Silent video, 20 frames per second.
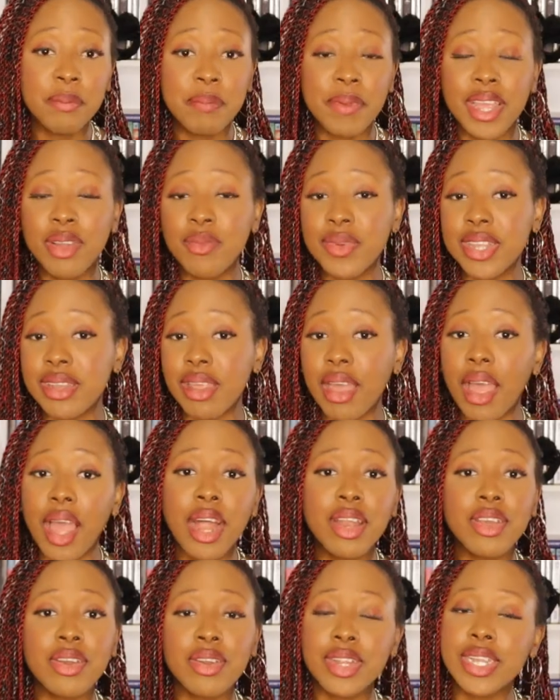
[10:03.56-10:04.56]
and play with the
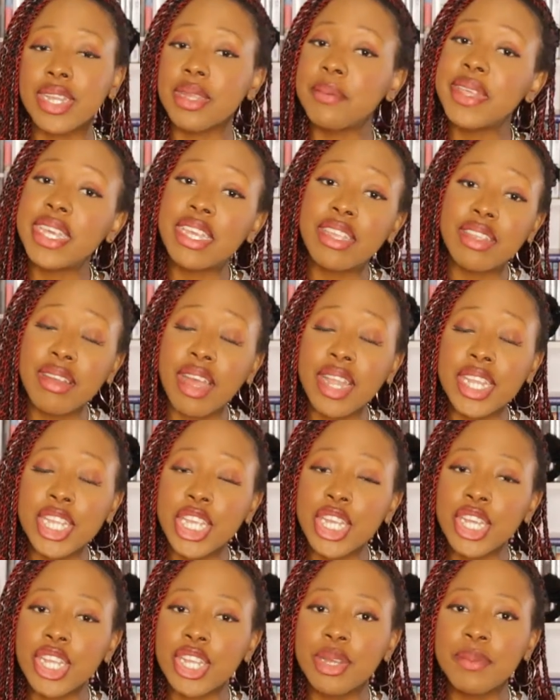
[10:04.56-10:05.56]
algorithm here on
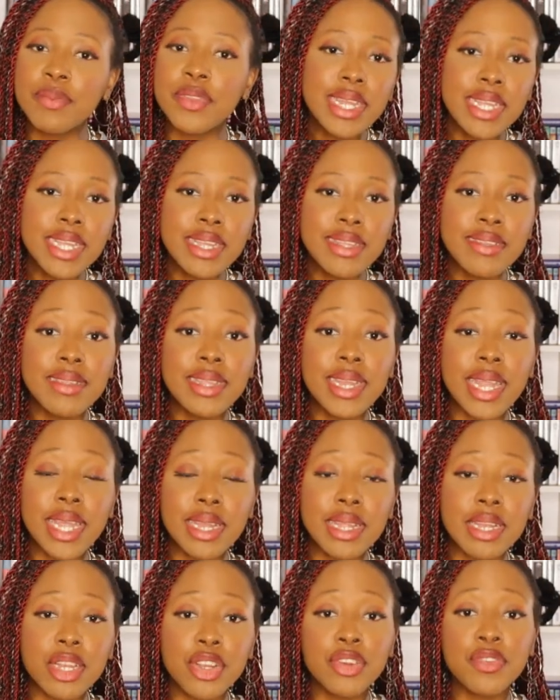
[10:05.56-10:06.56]
YouTube. Make it easy
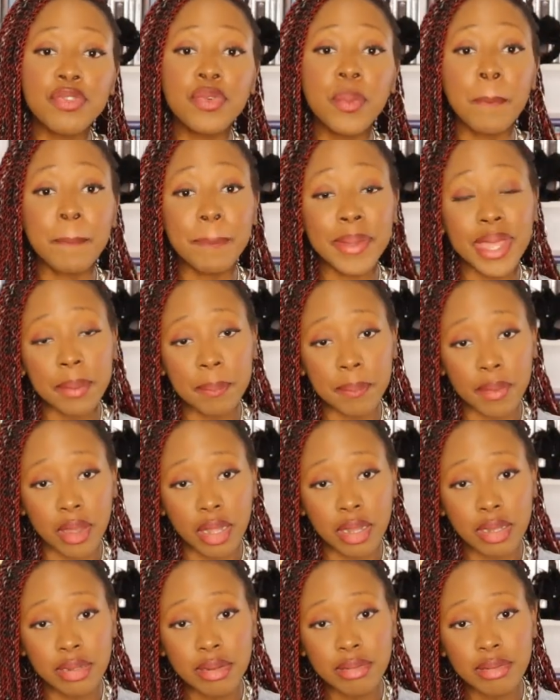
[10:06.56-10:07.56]
and clear for
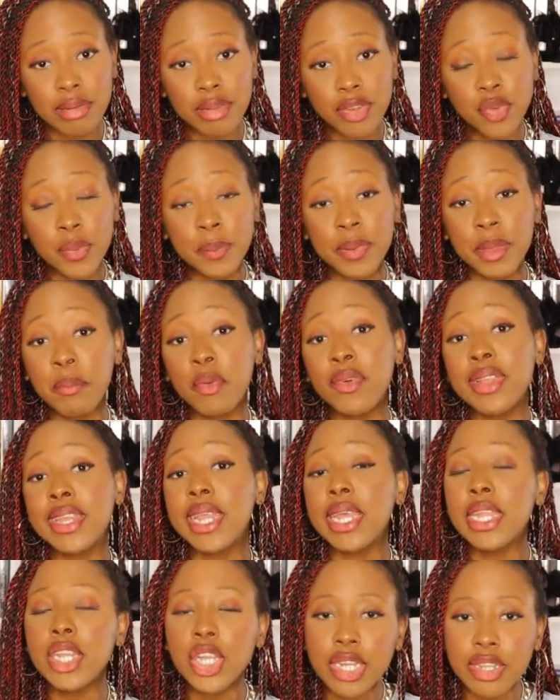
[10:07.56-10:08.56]
people to be
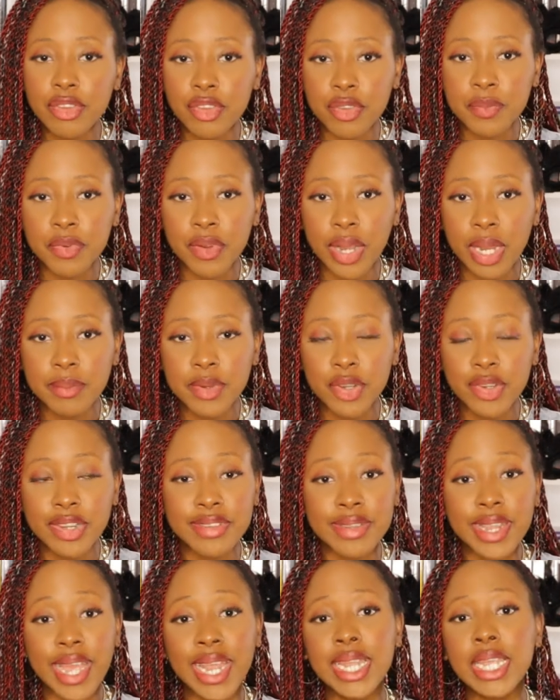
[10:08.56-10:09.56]
potential
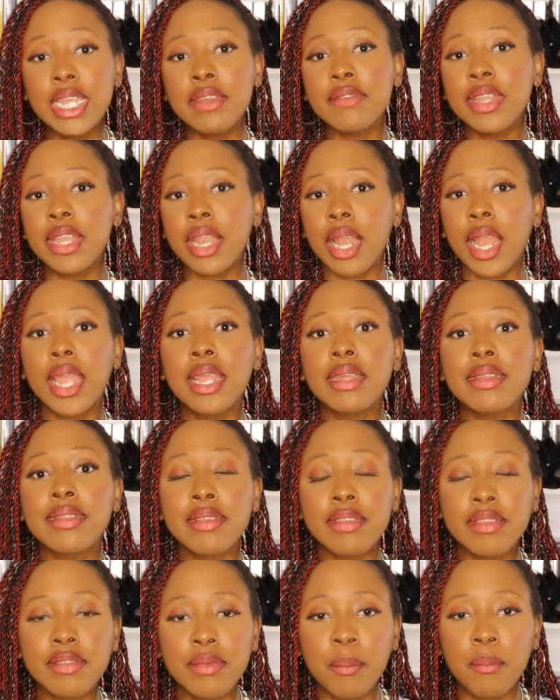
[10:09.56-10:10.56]
subscribers and even clients
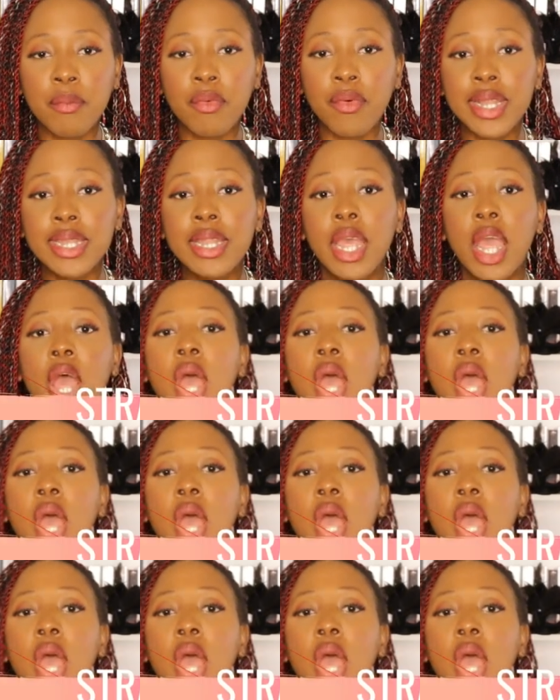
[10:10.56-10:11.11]
at some point.